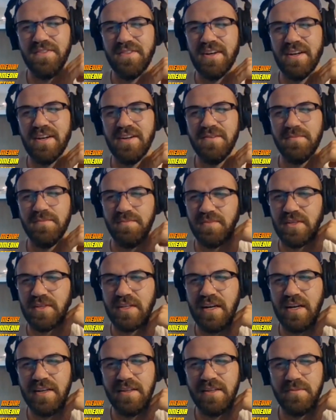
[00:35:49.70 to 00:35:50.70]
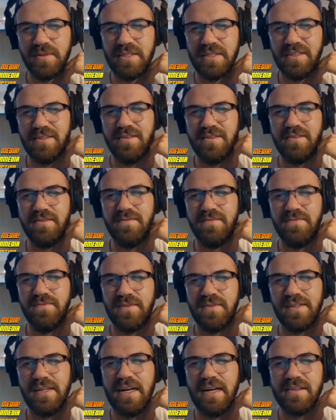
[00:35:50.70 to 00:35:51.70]
the guy that we did
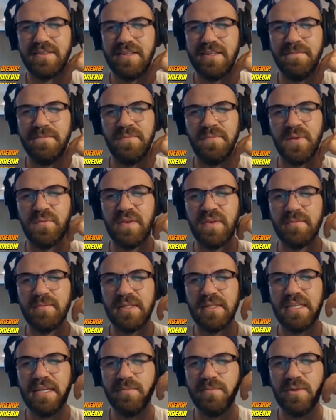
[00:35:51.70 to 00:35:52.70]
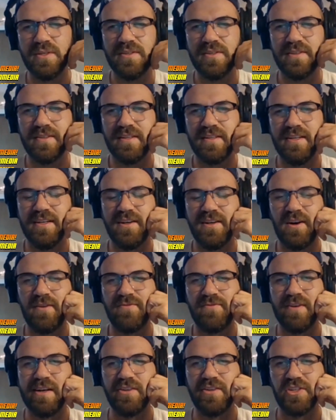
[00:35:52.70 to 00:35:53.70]
the last album, The Family Name, with, our
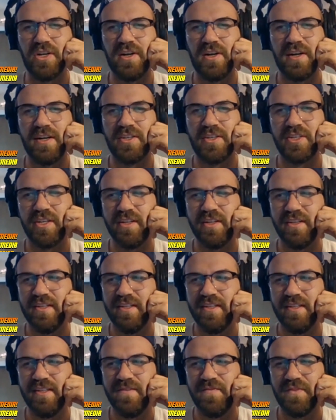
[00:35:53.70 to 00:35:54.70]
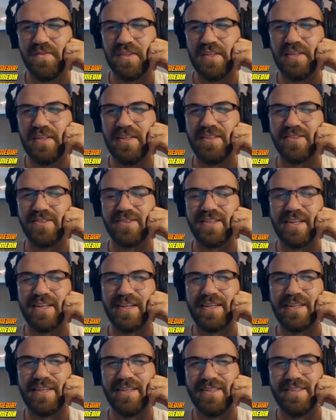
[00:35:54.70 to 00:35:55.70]
friend Josh, he is
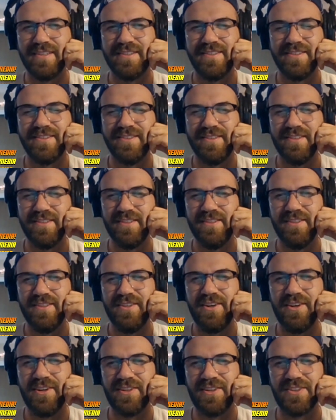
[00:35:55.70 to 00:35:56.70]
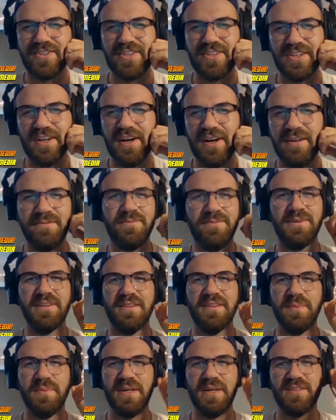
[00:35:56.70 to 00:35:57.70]
like, honest to God, one of
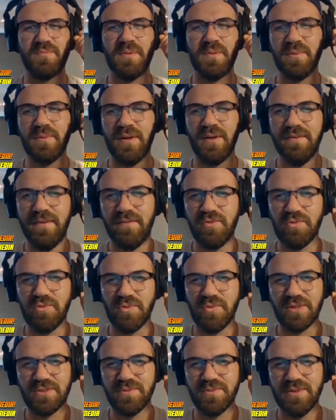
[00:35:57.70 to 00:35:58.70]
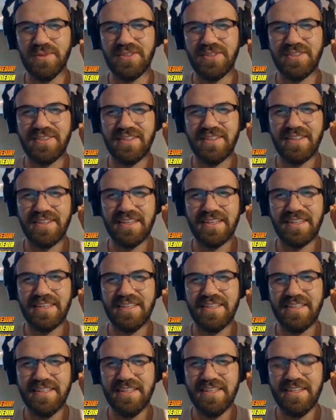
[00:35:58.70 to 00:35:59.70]
the best people I've ever worked with.
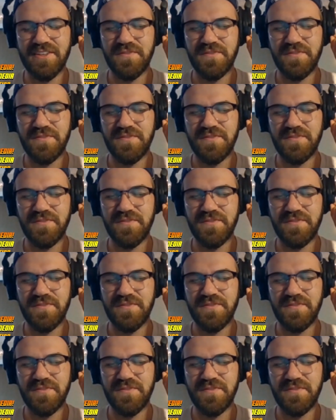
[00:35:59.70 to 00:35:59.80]
Like,